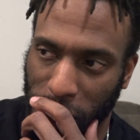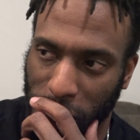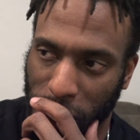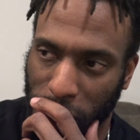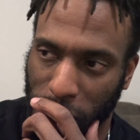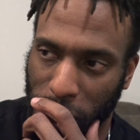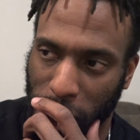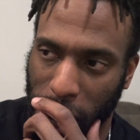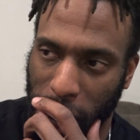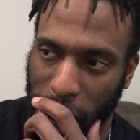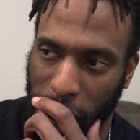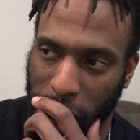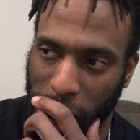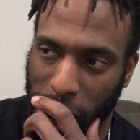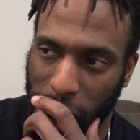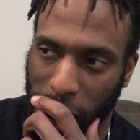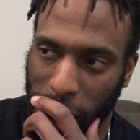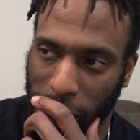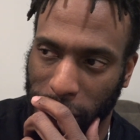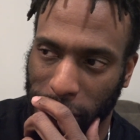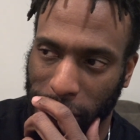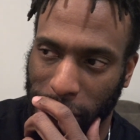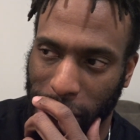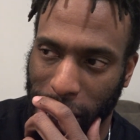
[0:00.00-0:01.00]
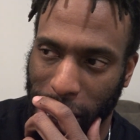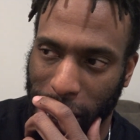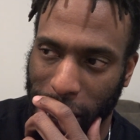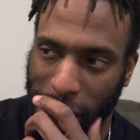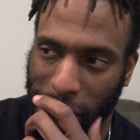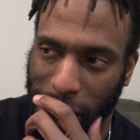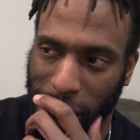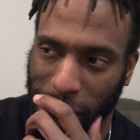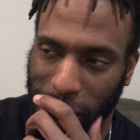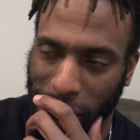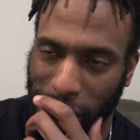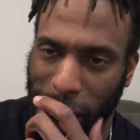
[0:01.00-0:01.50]
where I was
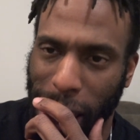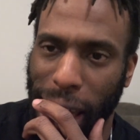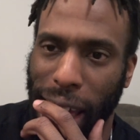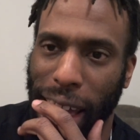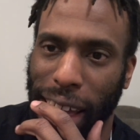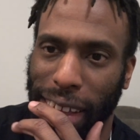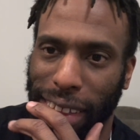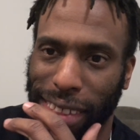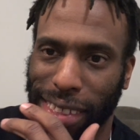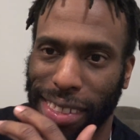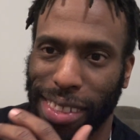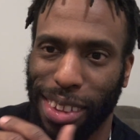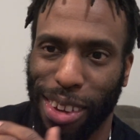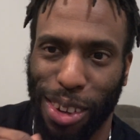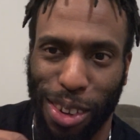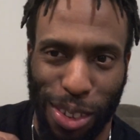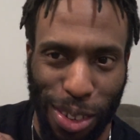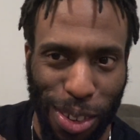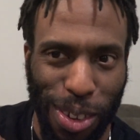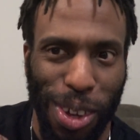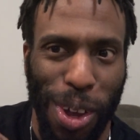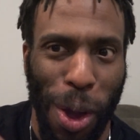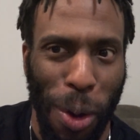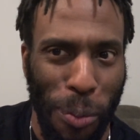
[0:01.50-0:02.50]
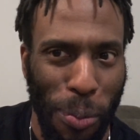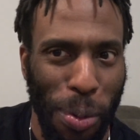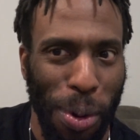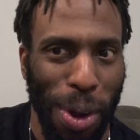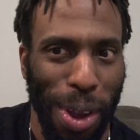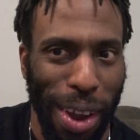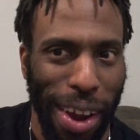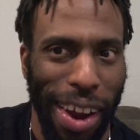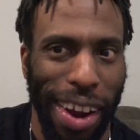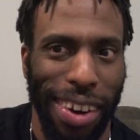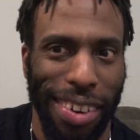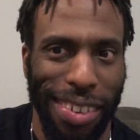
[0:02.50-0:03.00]
like, yeah, there's a couple
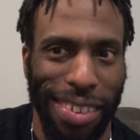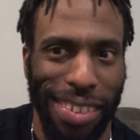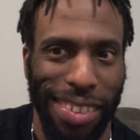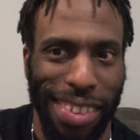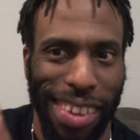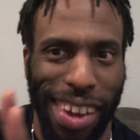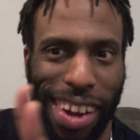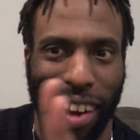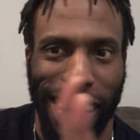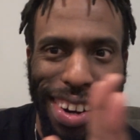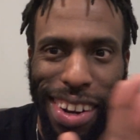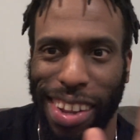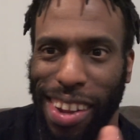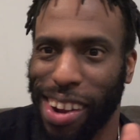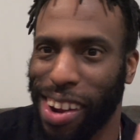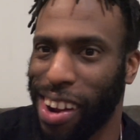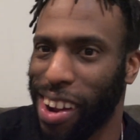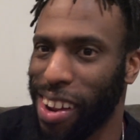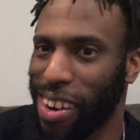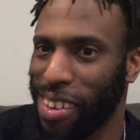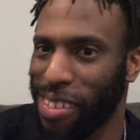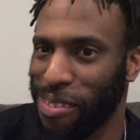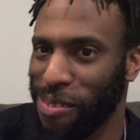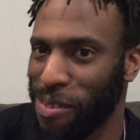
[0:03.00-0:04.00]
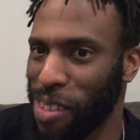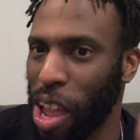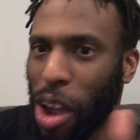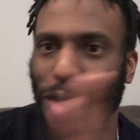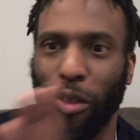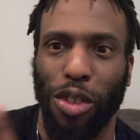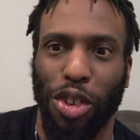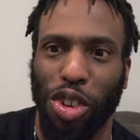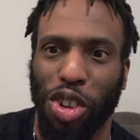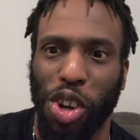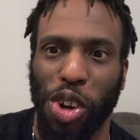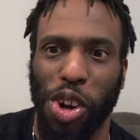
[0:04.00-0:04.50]
characters there that
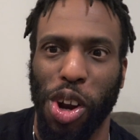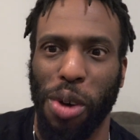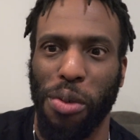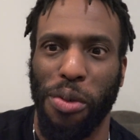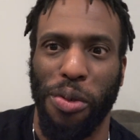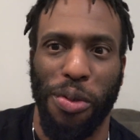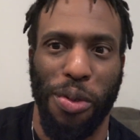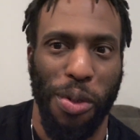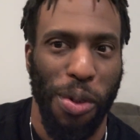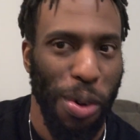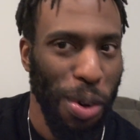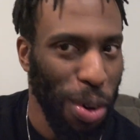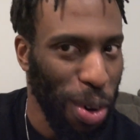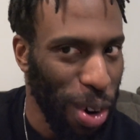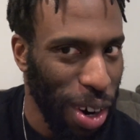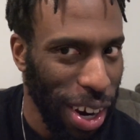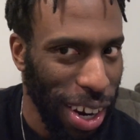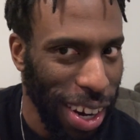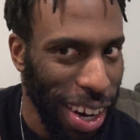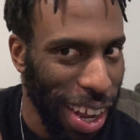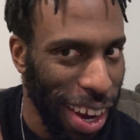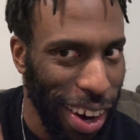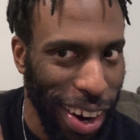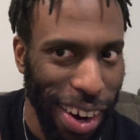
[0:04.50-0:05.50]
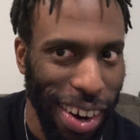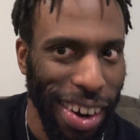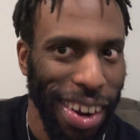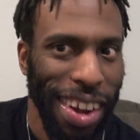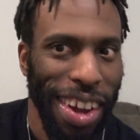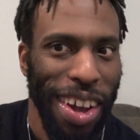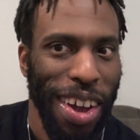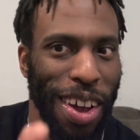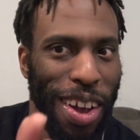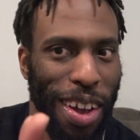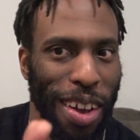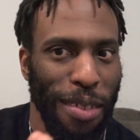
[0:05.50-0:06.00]
never showed up before and they're
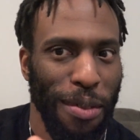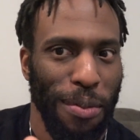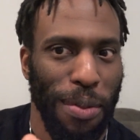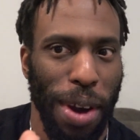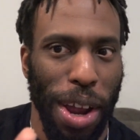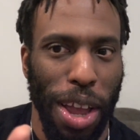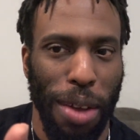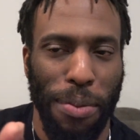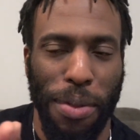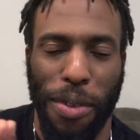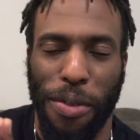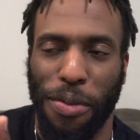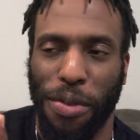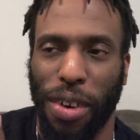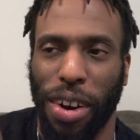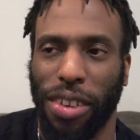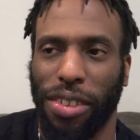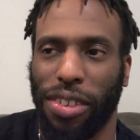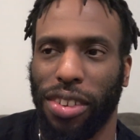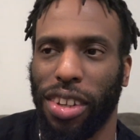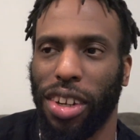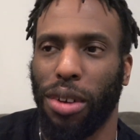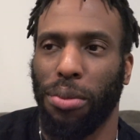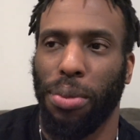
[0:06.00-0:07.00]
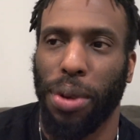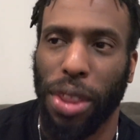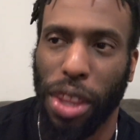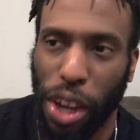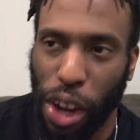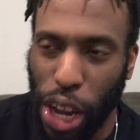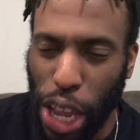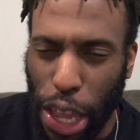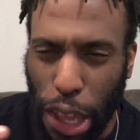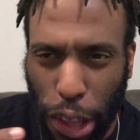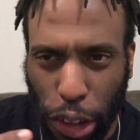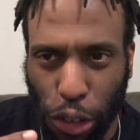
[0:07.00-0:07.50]
bringing me front center, but
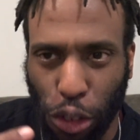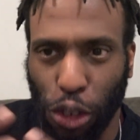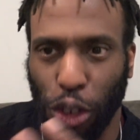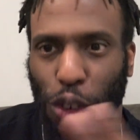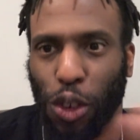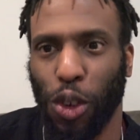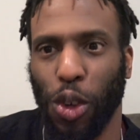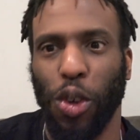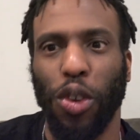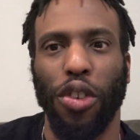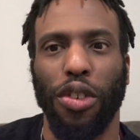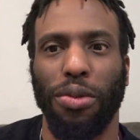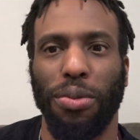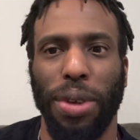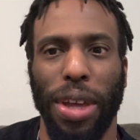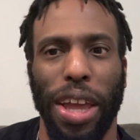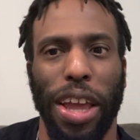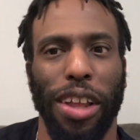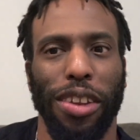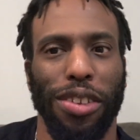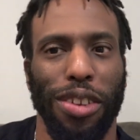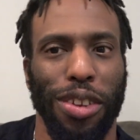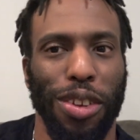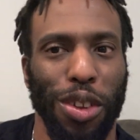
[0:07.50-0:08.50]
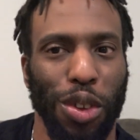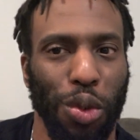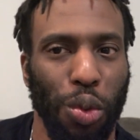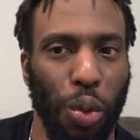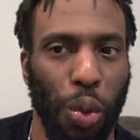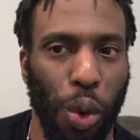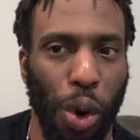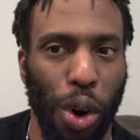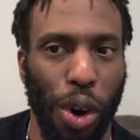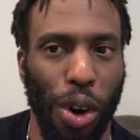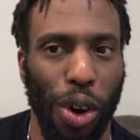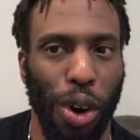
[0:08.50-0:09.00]
they're introducing me into this
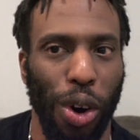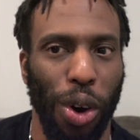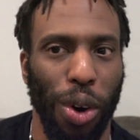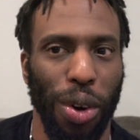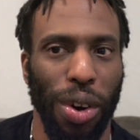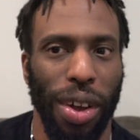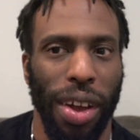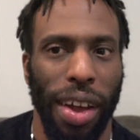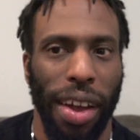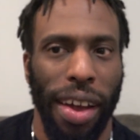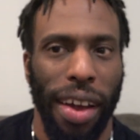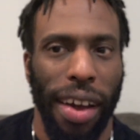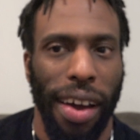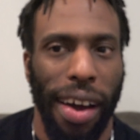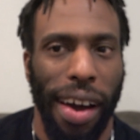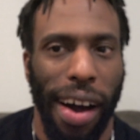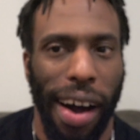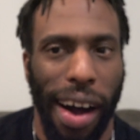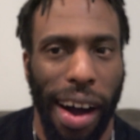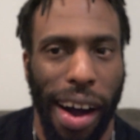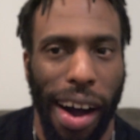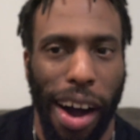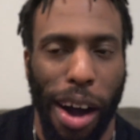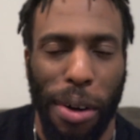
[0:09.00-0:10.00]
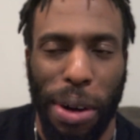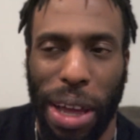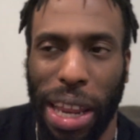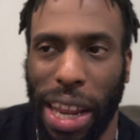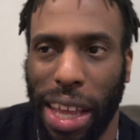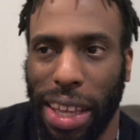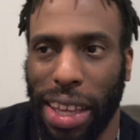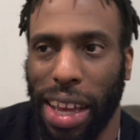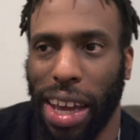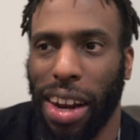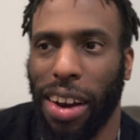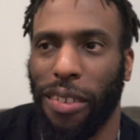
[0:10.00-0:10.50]
world. Um, and
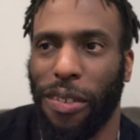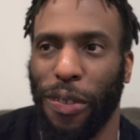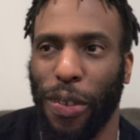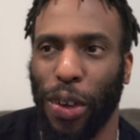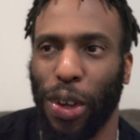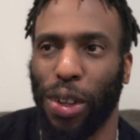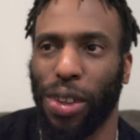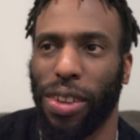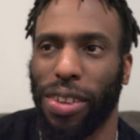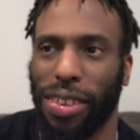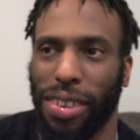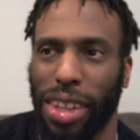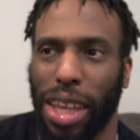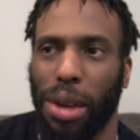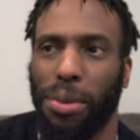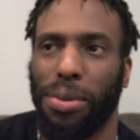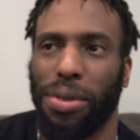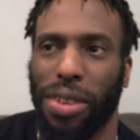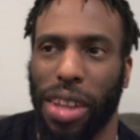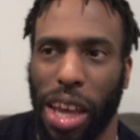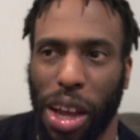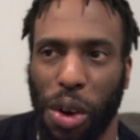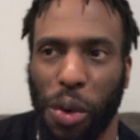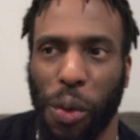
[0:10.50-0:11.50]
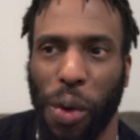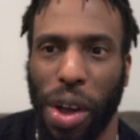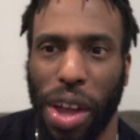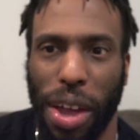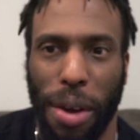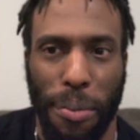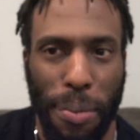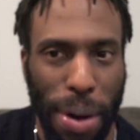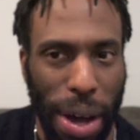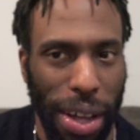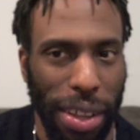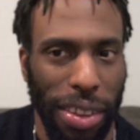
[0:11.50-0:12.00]
I kind of feel the same exact way
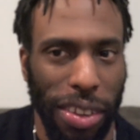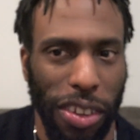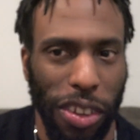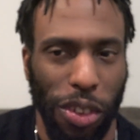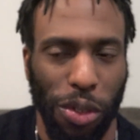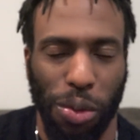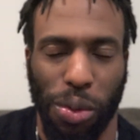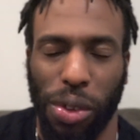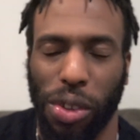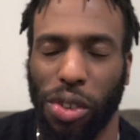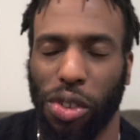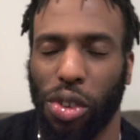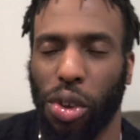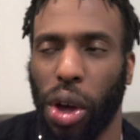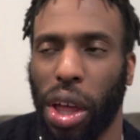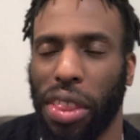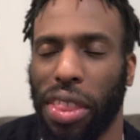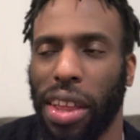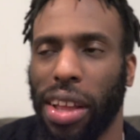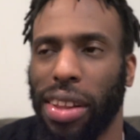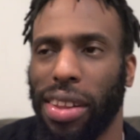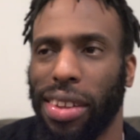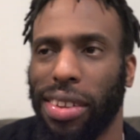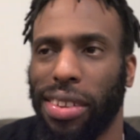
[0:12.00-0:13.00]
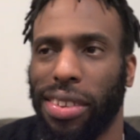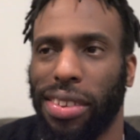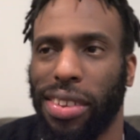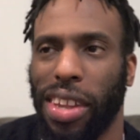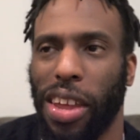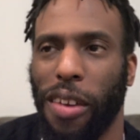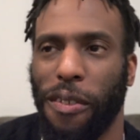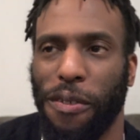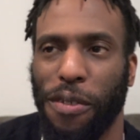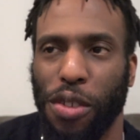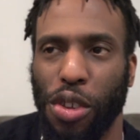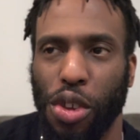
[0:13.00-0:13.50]
about this one. So I think this,
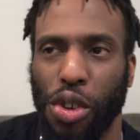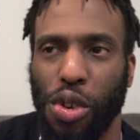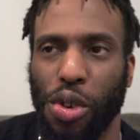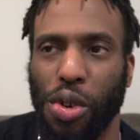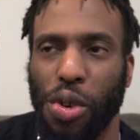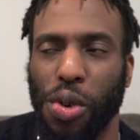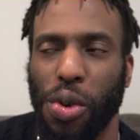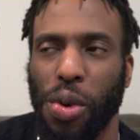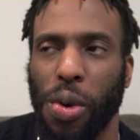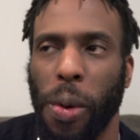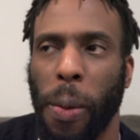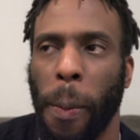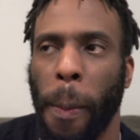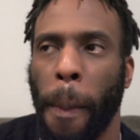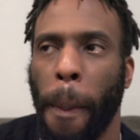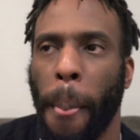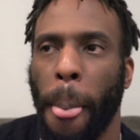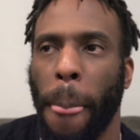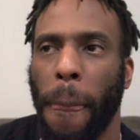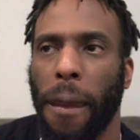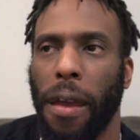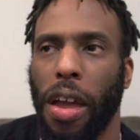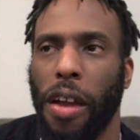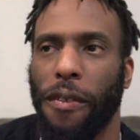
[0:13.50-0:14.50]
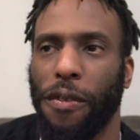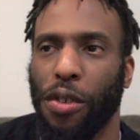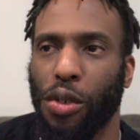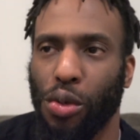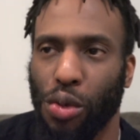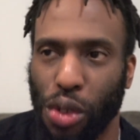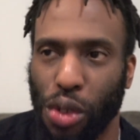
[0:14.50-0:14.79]
if you if you